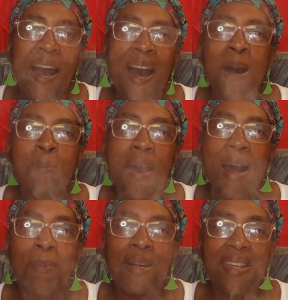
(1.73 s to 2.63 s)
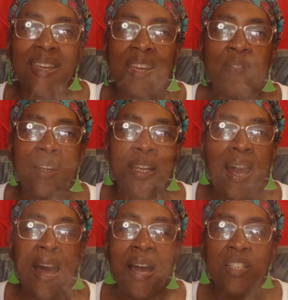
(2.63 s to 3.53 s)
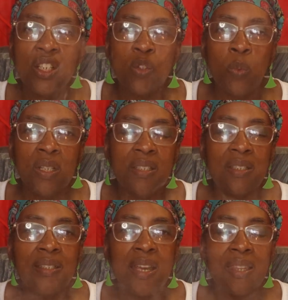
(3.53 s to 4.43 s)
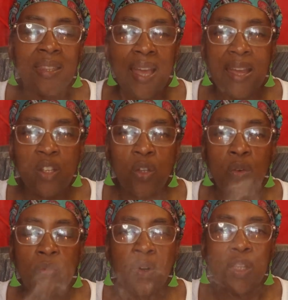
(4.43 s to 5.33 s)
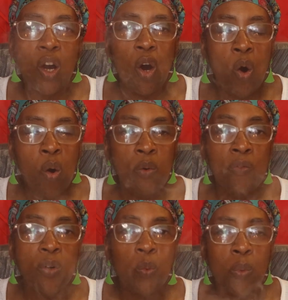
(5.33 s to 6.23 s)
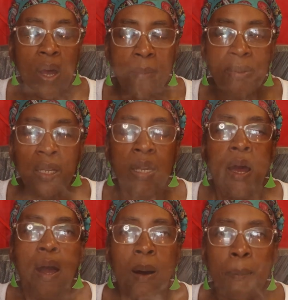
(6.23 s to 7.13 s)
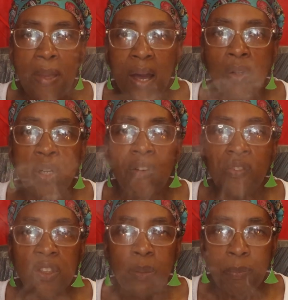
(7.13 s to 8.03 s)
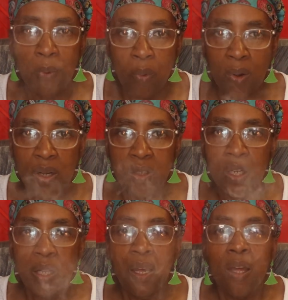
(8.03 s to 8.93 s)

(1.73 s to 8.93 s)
I'm Mama Eve, and I just wanted to say thank you for the overwhelming amount of support.